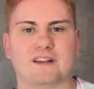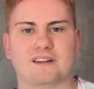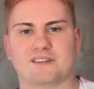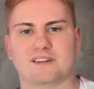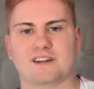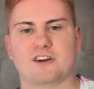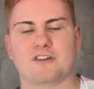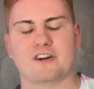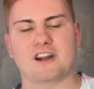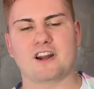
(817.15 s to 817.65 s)

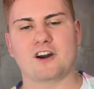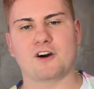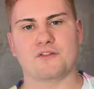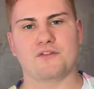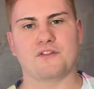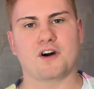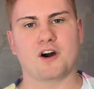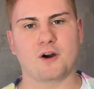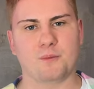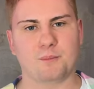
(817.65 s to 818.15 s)
Siri
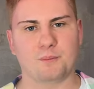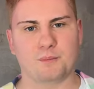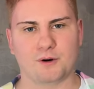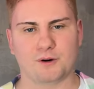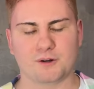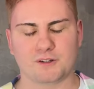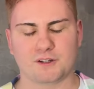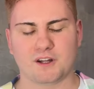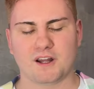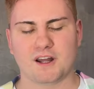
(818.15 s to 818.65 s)
on the
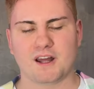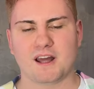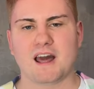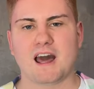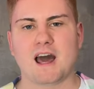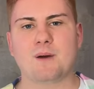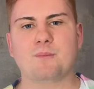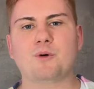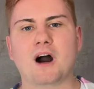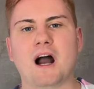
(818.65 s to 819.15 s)
HomePod.
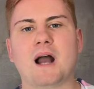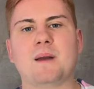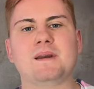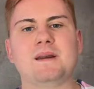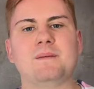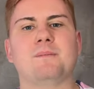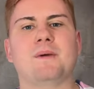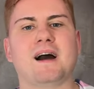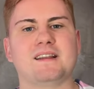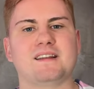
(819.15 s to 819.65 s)
And what I
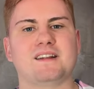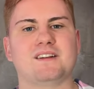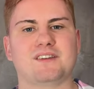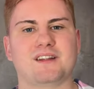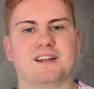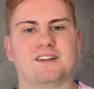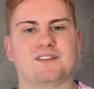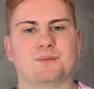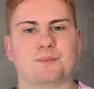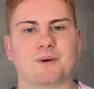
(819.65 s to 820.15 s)
mean by this
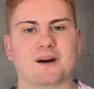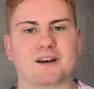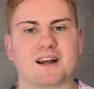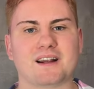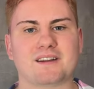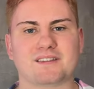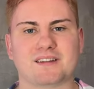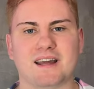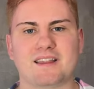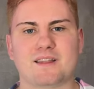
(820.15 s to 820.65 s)
is, when I
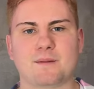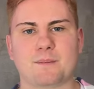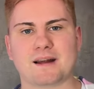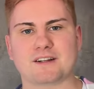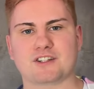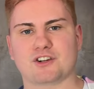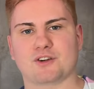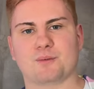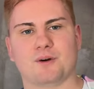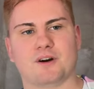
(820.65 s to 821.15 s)
say the
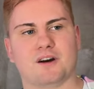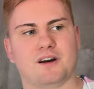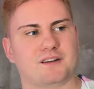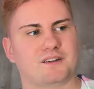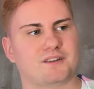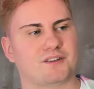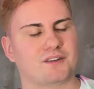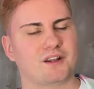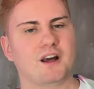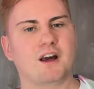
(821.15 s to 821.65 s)
magic
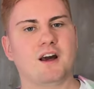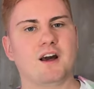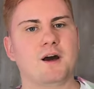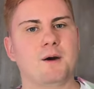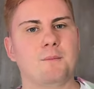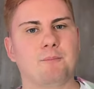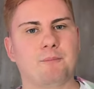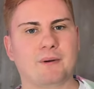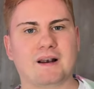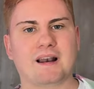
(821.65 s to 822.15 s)
words,
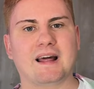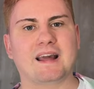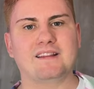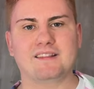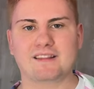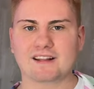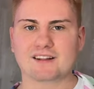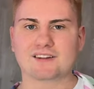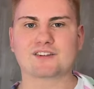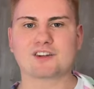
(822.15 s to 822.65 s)
play
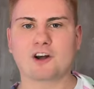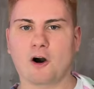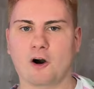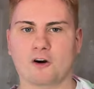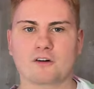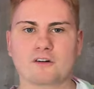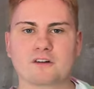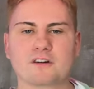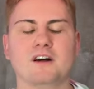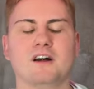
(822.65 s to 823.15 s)
this
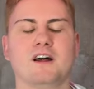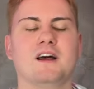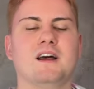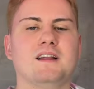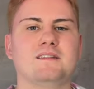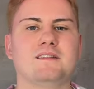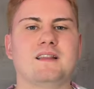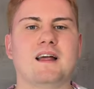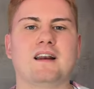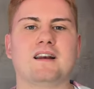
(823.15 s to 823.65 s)
song,
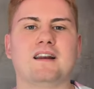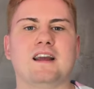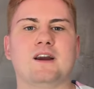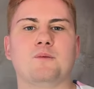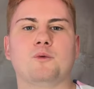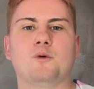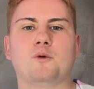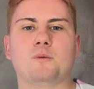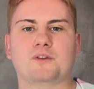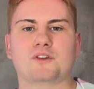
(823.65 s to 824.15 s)
then
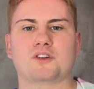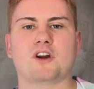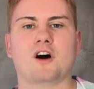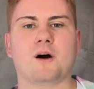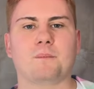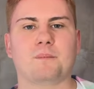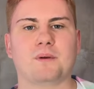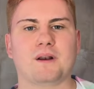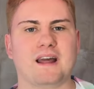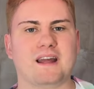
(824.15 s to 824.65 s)
it will
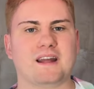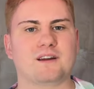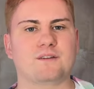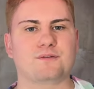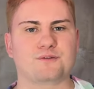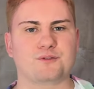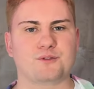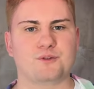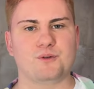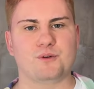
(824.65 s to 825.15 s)
start playing
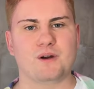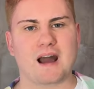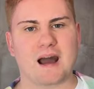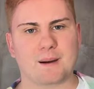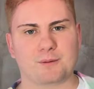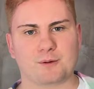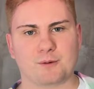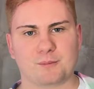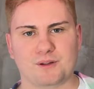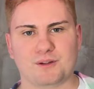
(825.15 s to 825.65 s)
through
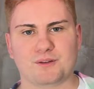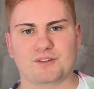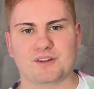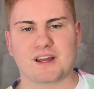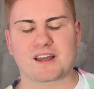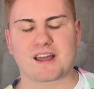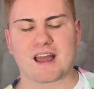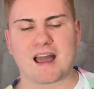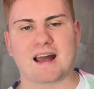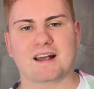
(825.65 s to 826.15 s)
Apple
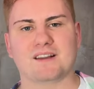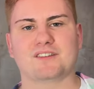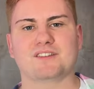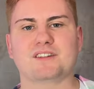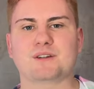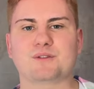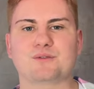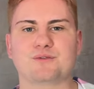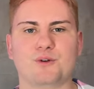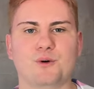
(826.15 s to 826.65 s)
Music as the
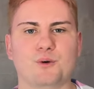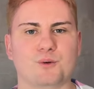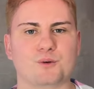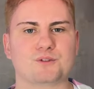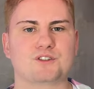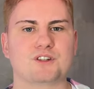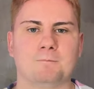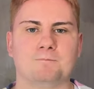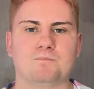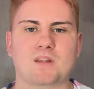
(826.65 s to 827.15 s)

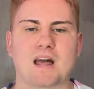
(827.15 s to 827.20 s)
default.